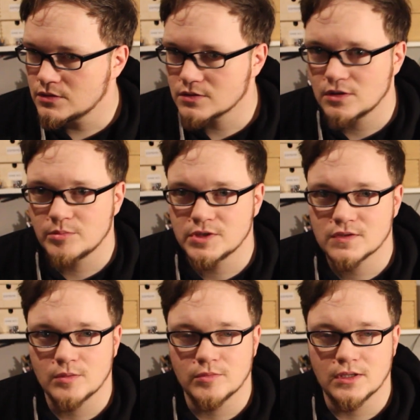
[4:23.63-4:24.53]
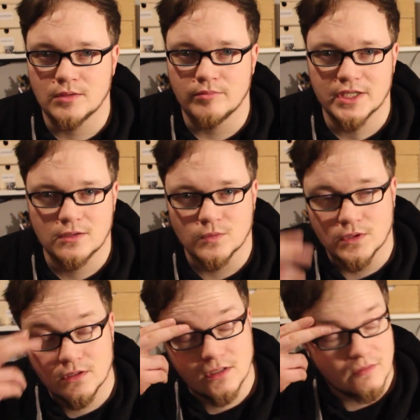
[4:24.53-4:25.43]
There's going to be some metal
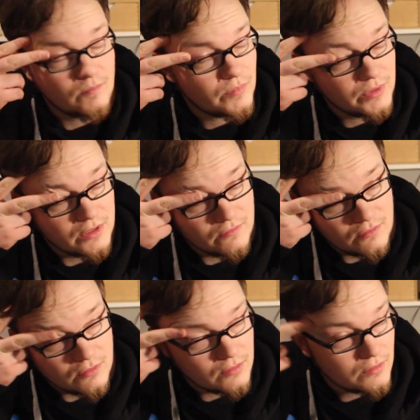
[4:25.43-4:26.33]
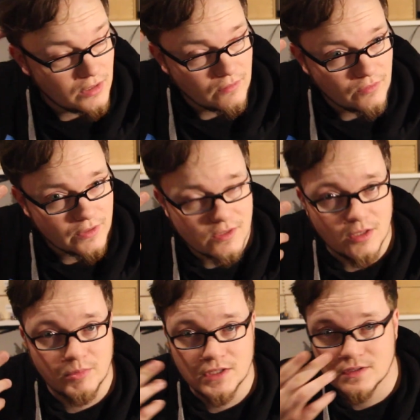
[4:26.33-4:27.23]
work and there's
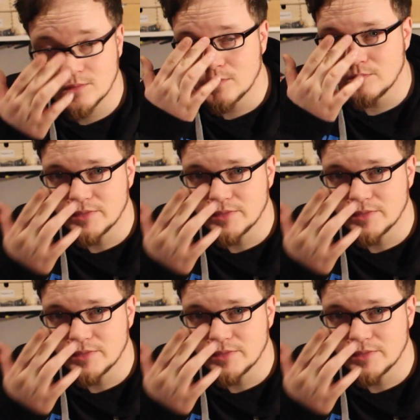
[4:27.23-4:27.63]
going to be some